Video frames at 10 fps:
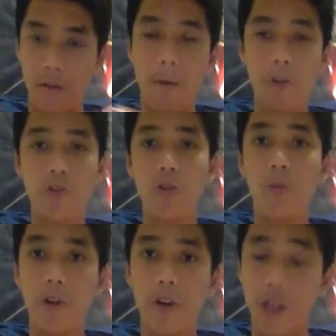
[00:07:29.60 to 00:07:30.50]
from
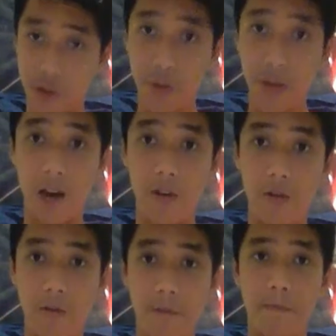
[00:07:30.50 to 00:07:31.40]
October until
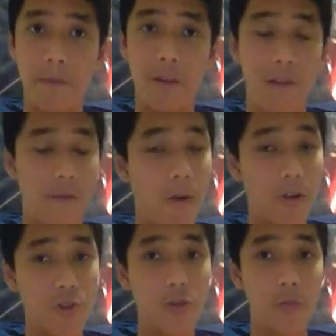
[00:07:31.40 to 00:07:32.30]
now from
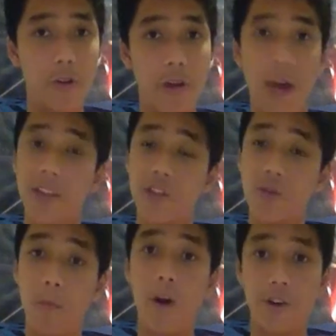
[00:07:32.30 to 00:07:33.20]
October
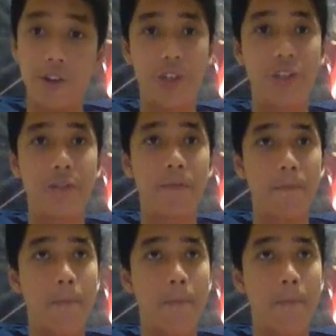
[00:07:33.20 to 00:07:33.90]
until March